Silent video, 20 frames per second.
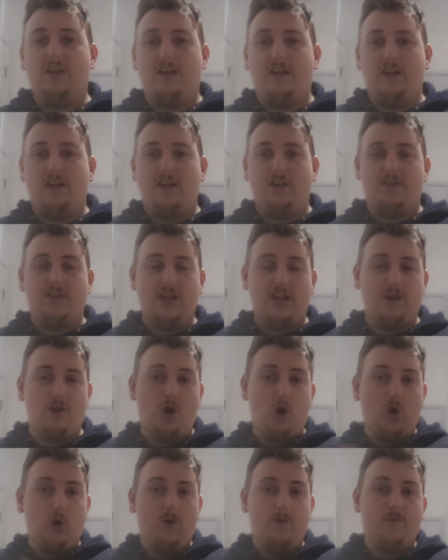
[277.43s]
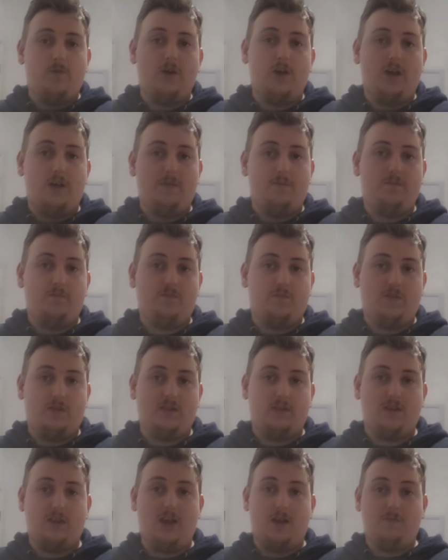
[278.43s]
Then
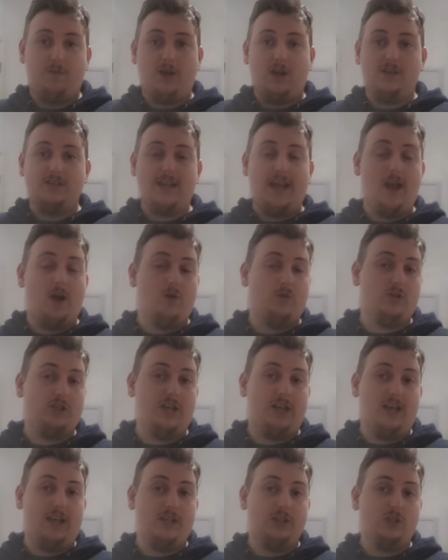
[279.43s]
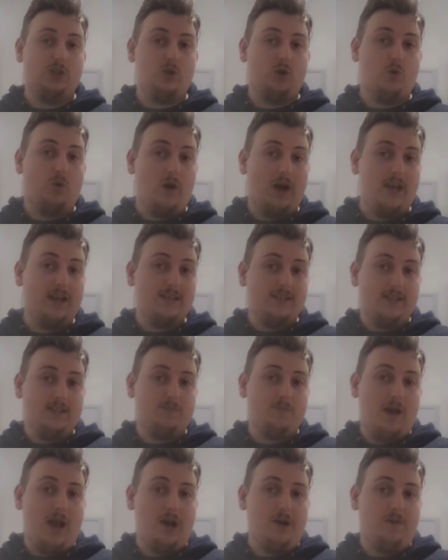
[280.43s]
because algae is twice as
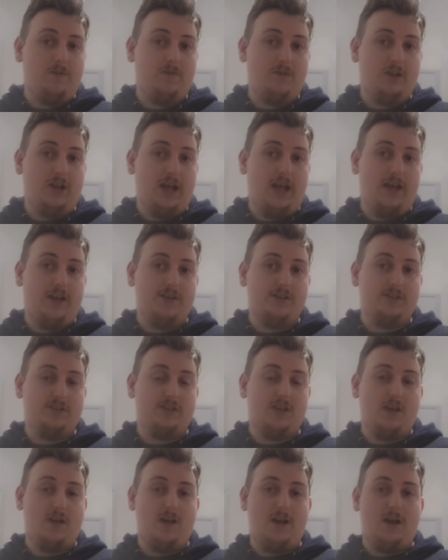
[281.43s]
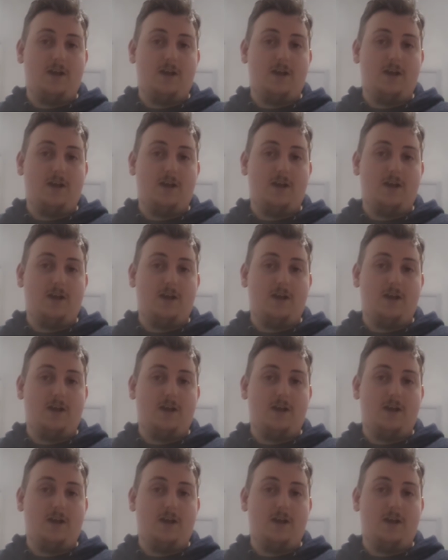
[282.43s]
powerful as